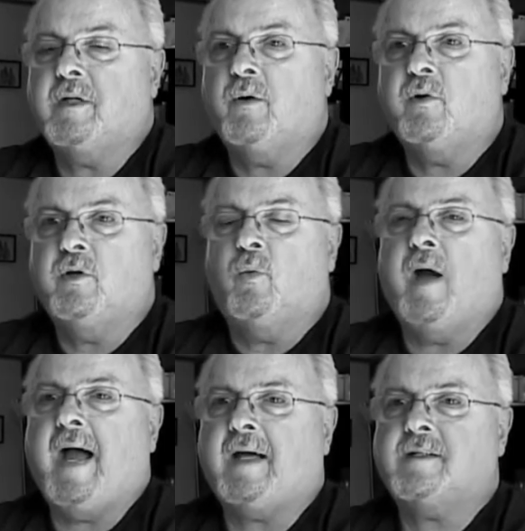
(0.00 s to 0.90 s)
but they were in the
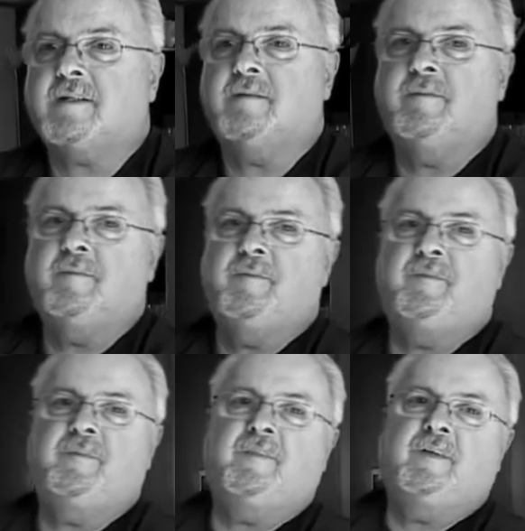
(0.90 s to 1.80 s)
WACs.
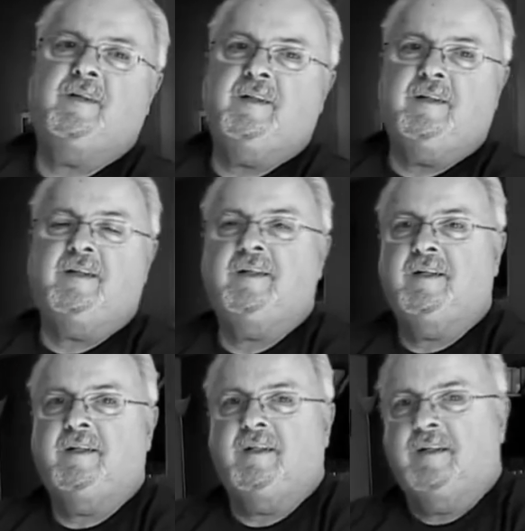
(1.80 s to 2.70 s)
We can
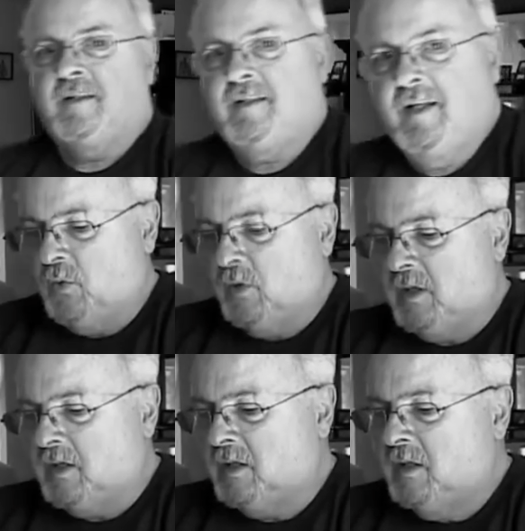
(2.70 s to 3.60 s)
pause this. So
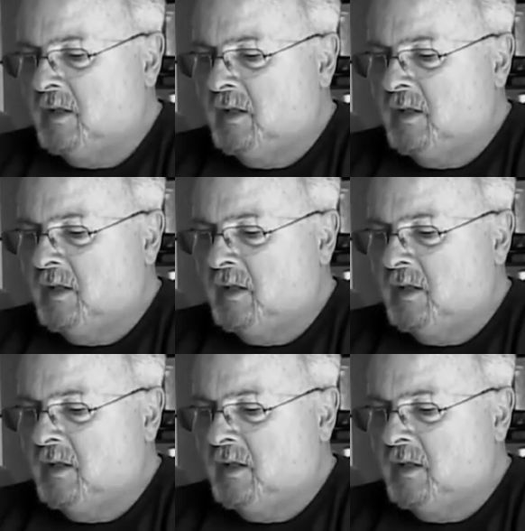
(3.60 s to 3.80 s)
uh,